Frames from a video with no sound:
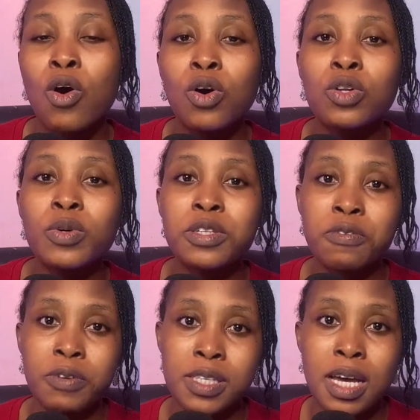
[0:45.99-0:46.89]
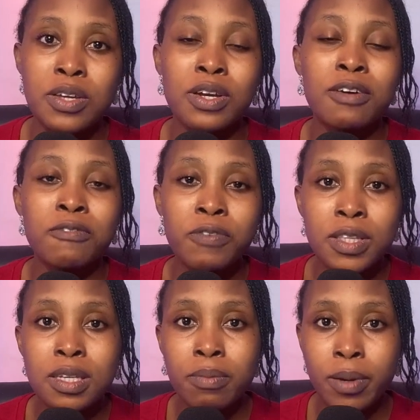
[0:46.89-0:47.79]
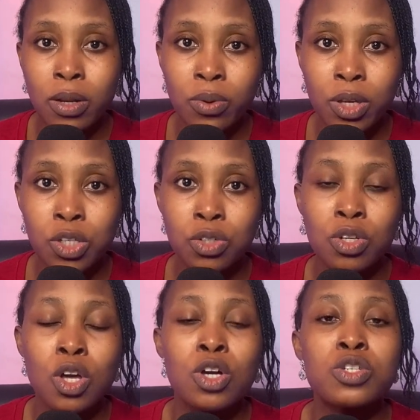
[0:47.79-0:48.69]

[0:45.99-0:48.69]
always filter, and you can filter by location.